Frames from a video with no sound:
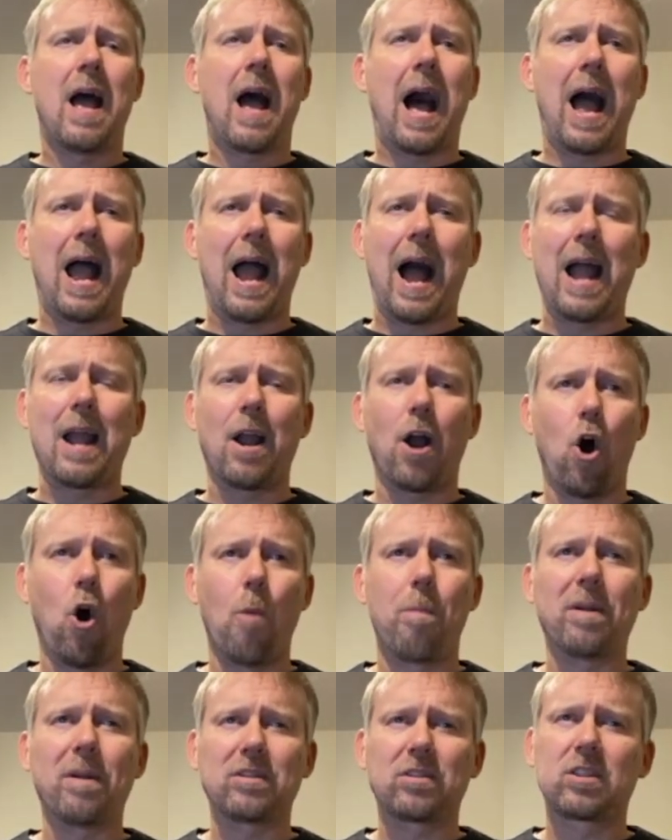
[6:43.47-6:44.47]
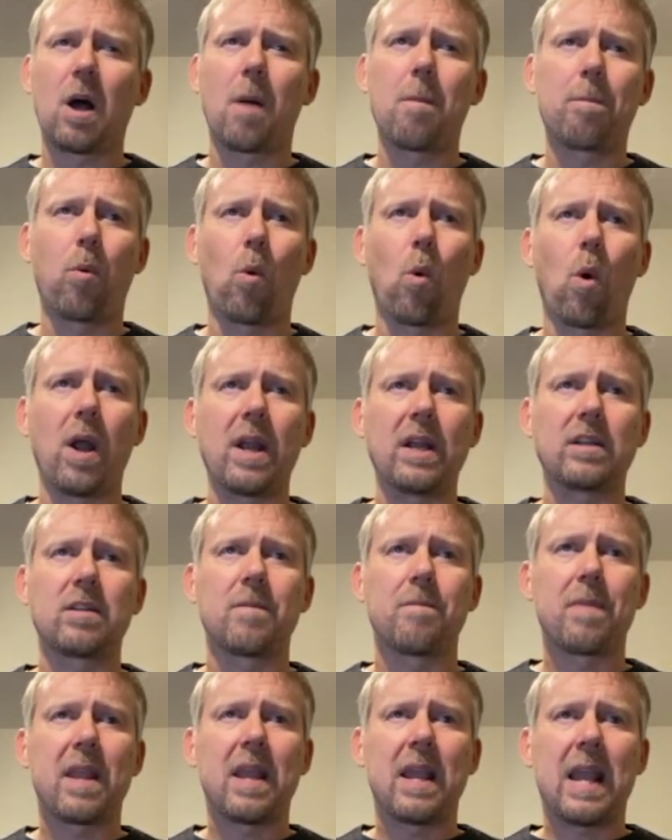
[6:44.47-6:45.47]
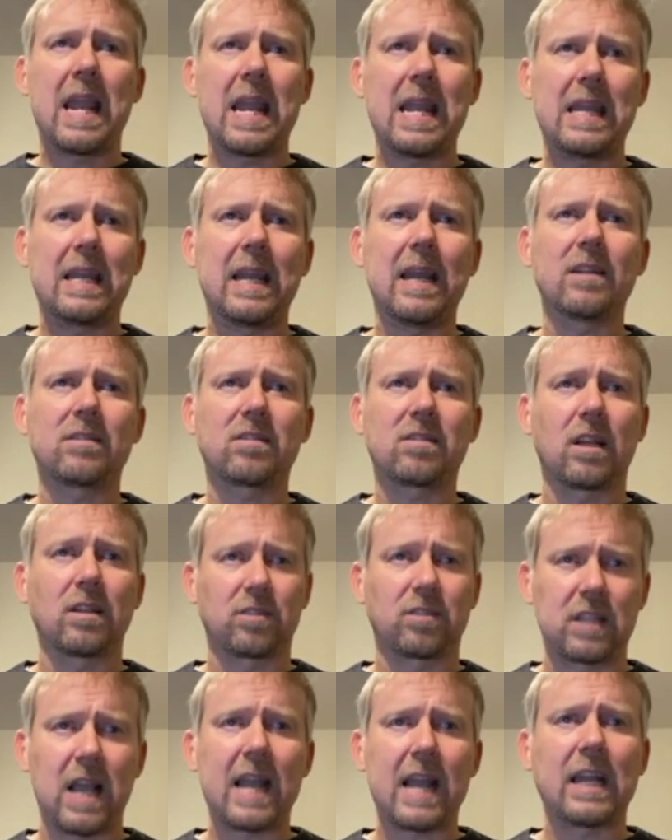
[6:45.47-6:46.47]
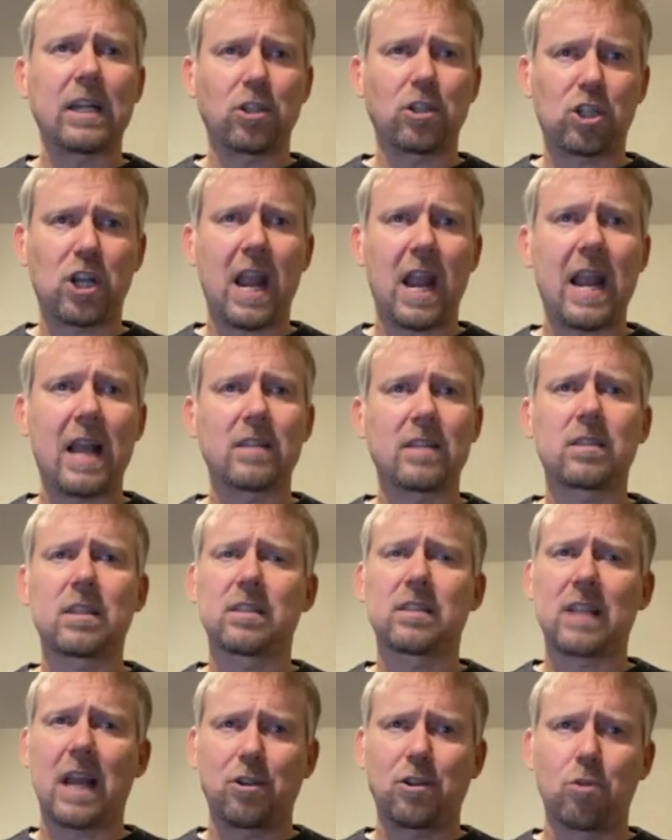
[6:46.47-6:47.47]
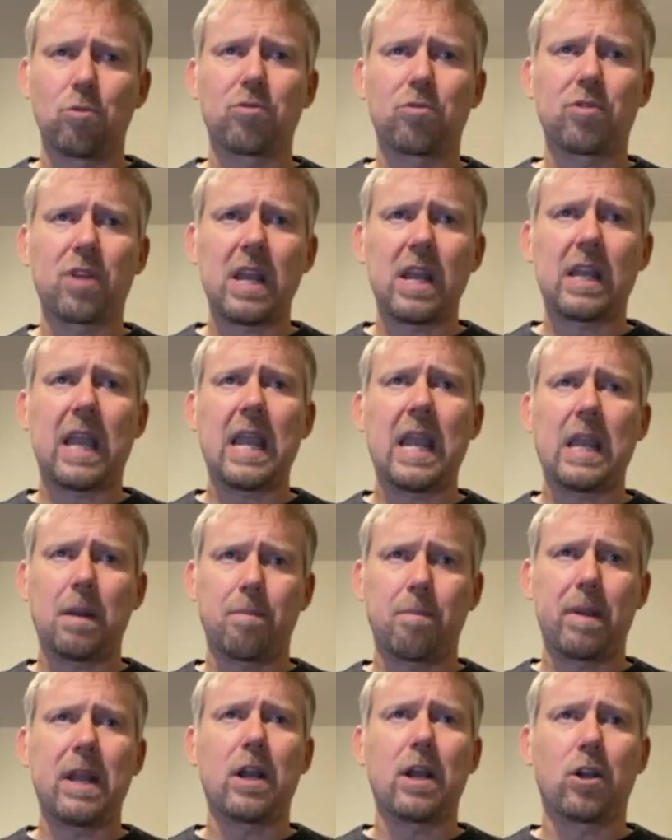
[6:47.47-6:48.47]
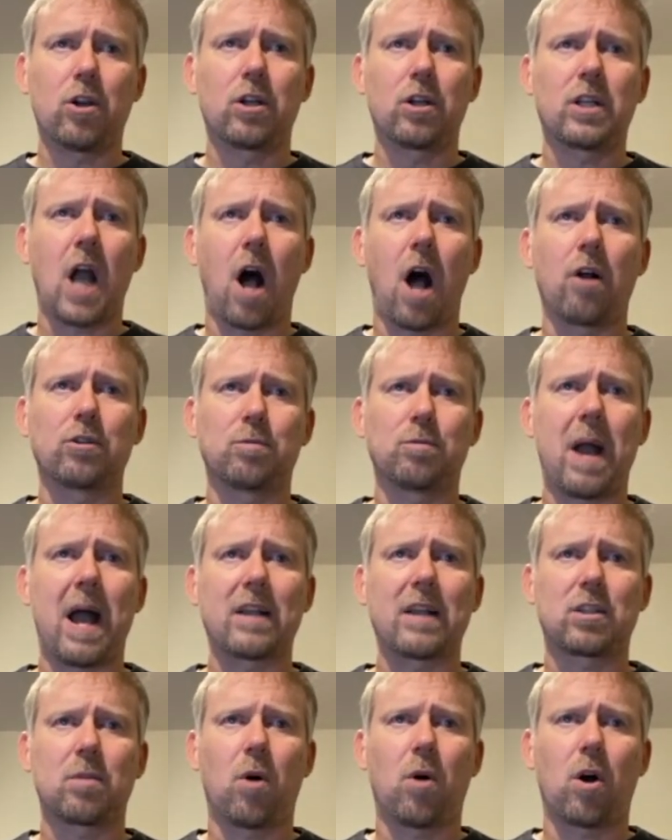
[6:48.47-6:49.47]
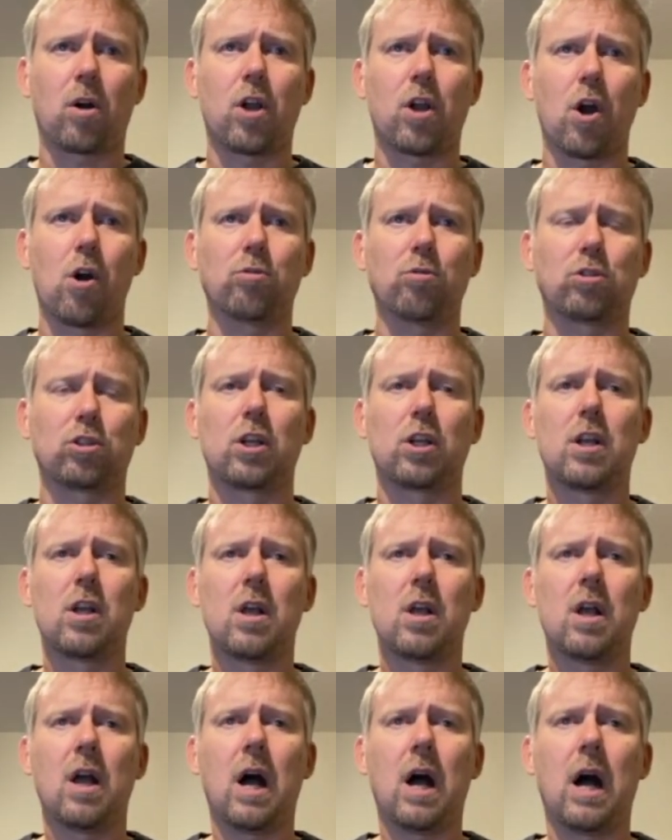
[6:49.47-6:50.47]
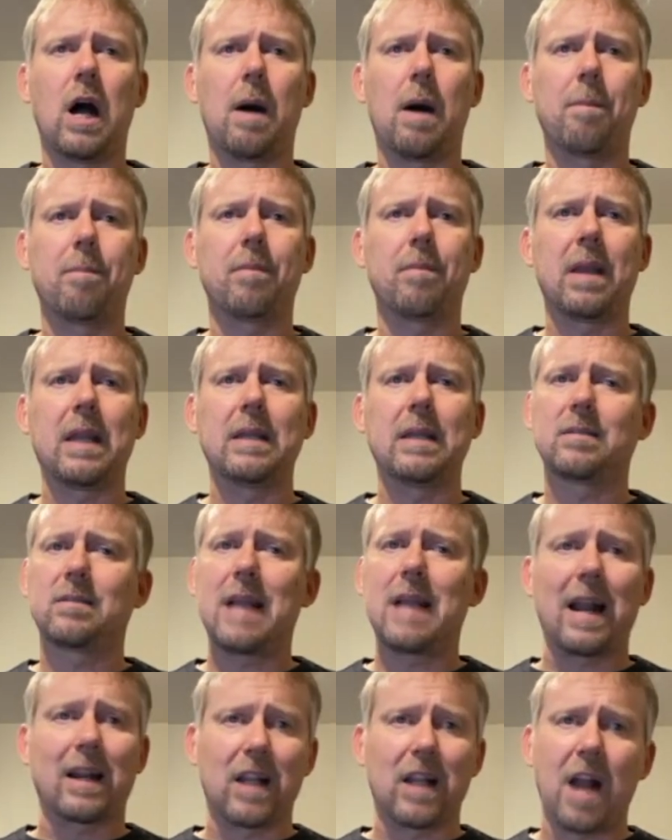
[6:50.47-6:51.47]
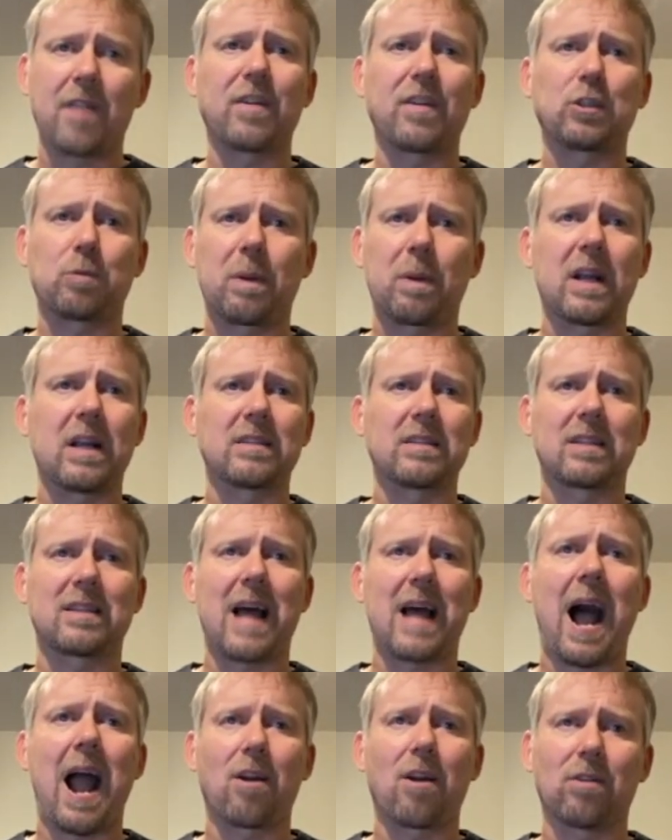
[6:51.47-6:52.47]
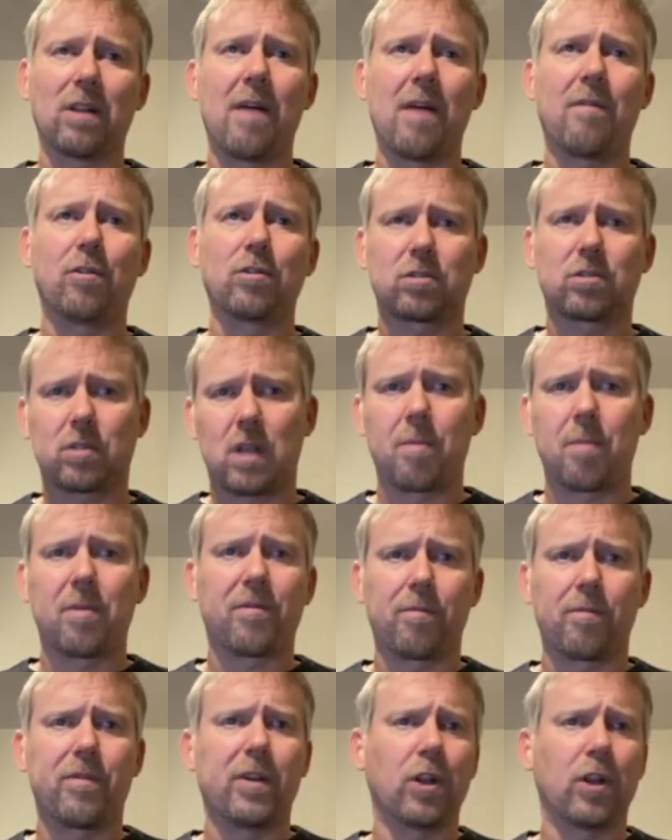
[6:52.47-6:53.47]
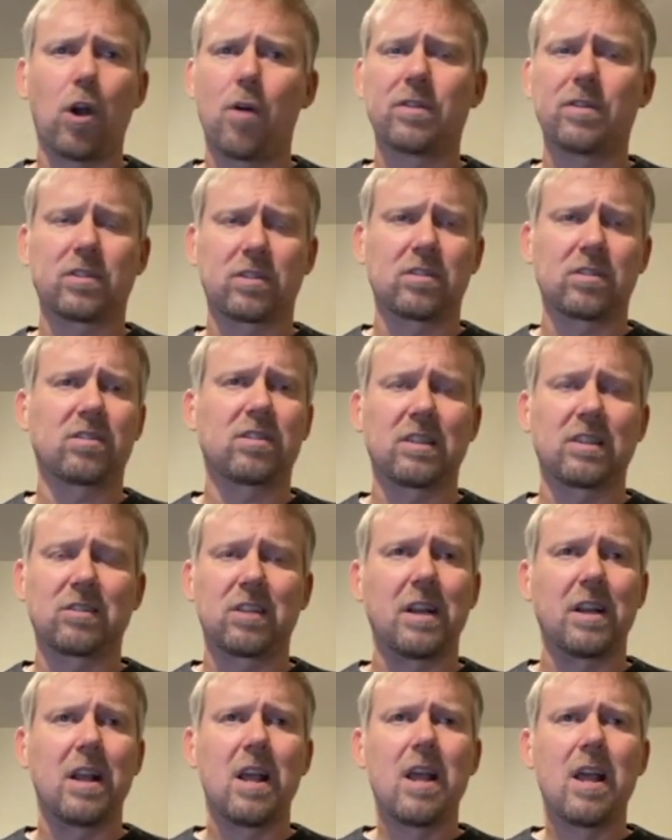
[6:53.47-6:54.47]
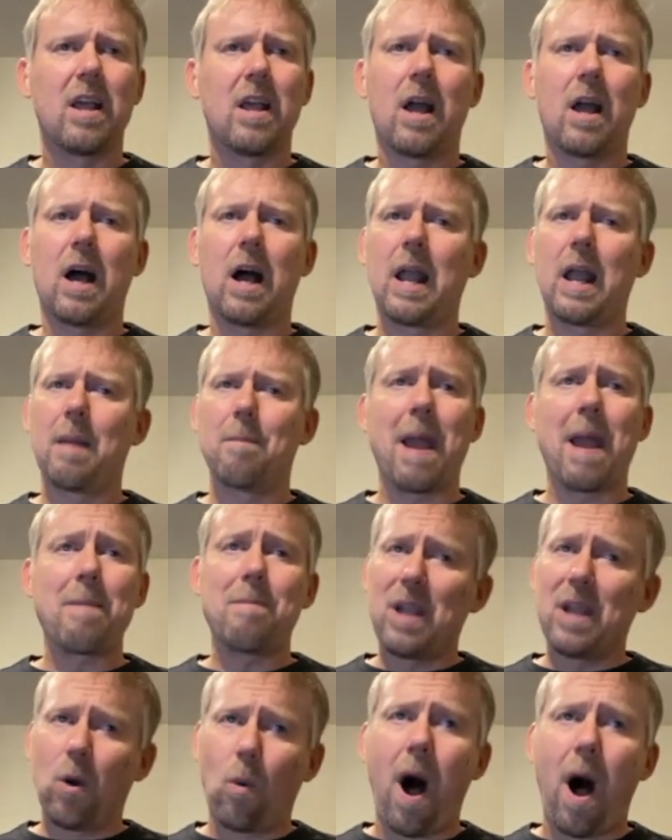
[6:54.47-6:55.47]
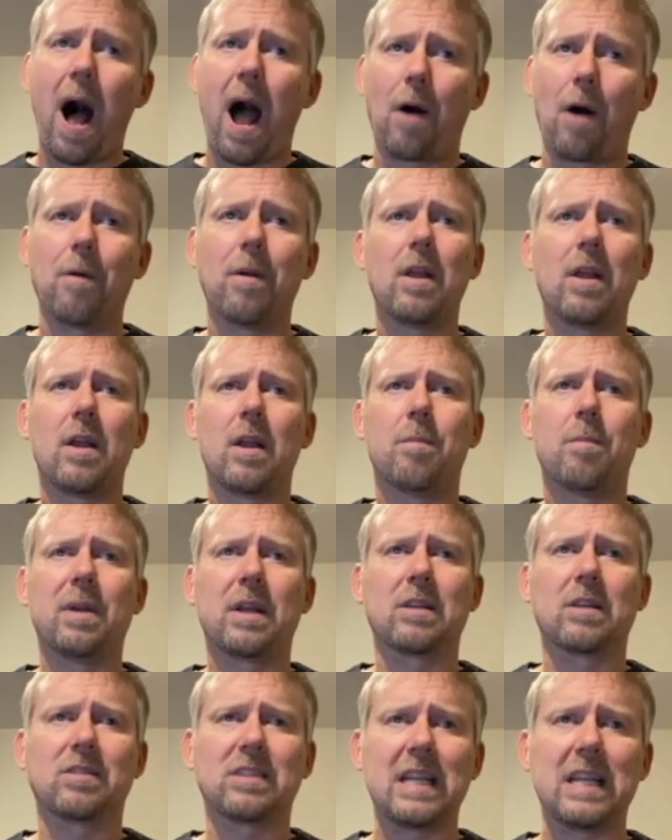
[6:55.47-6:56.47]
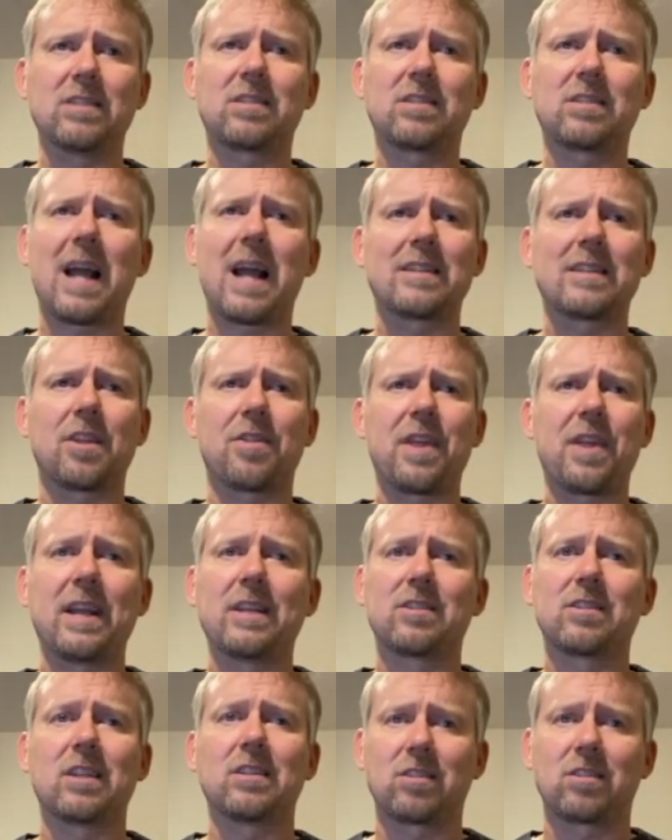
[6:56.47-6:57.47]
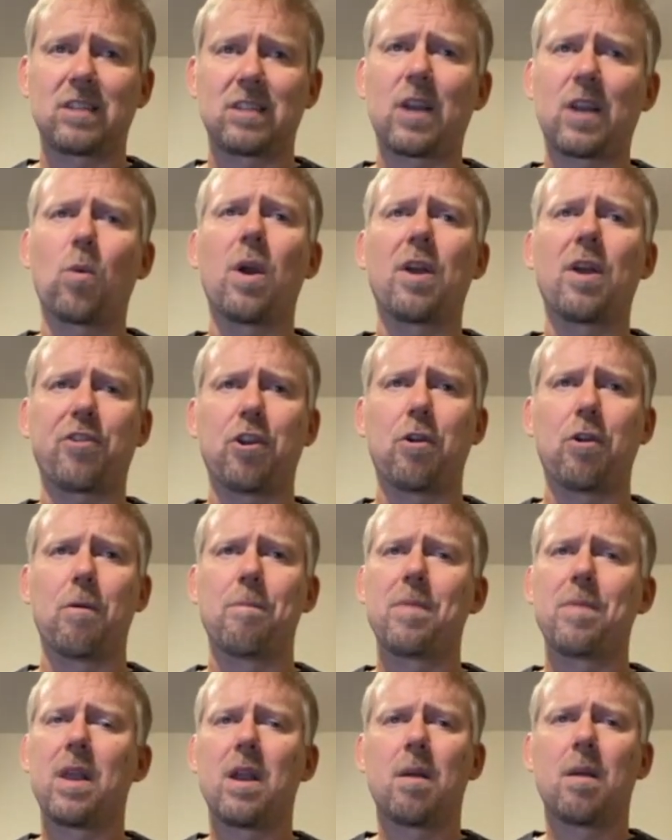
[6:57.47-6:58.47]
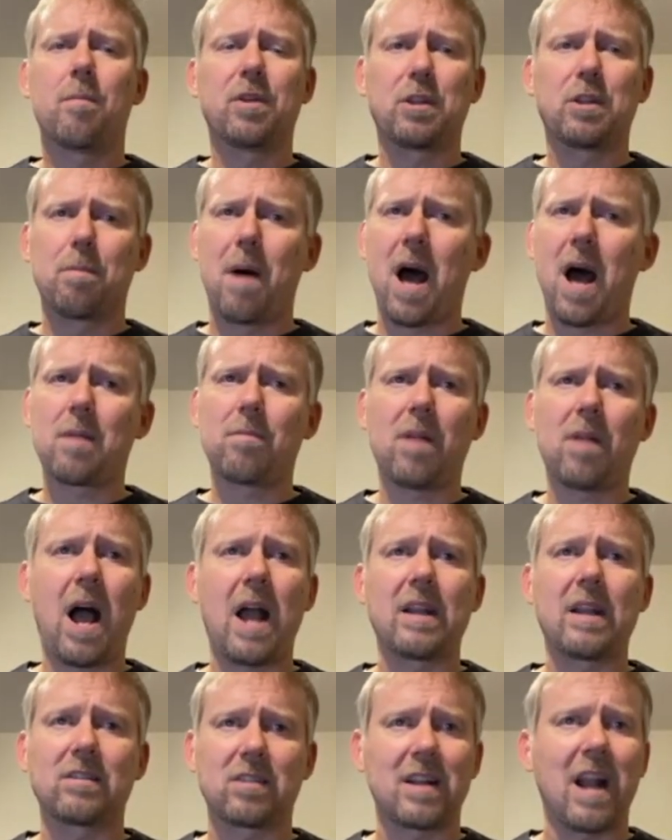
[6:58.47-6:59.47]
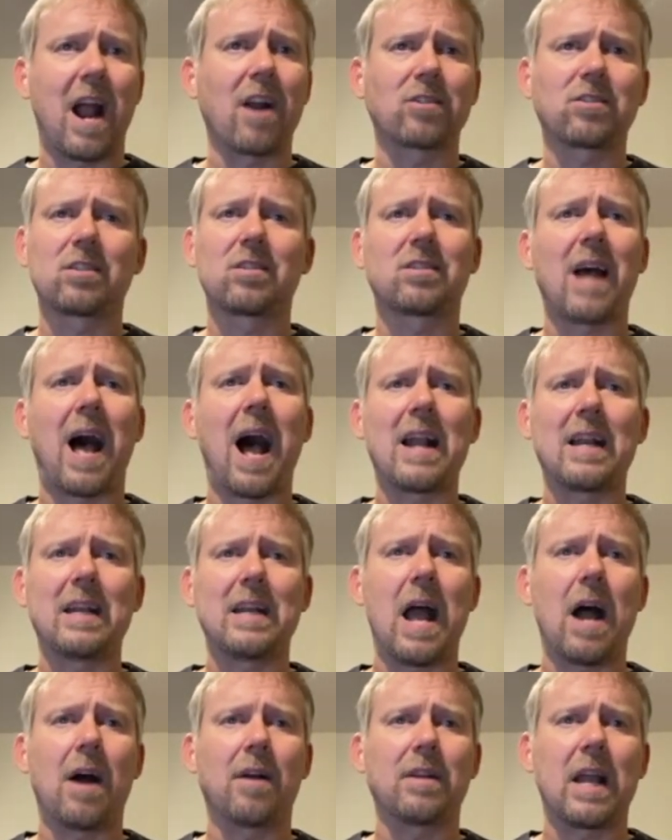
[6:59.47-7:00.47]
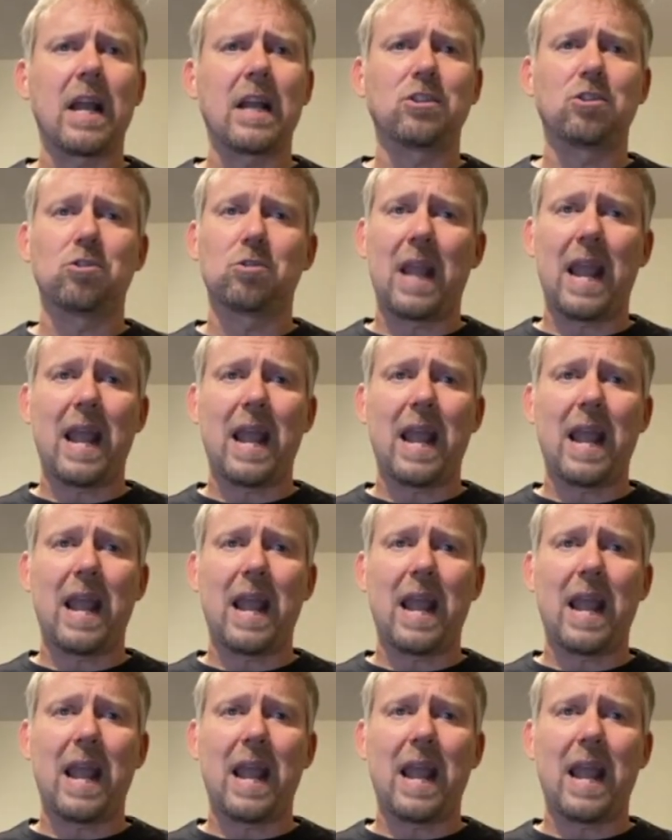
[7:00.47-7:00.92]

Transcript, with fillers: I, I hope at some point he gets a second chance because I do think he can be a good college basketball coach. Um, he's got a lot of experience at the higher levels coming from Villanova as an assistant. Uh, it may be a while because these kinds of things can stick with you. But the bottom line is, in our society nowadays, you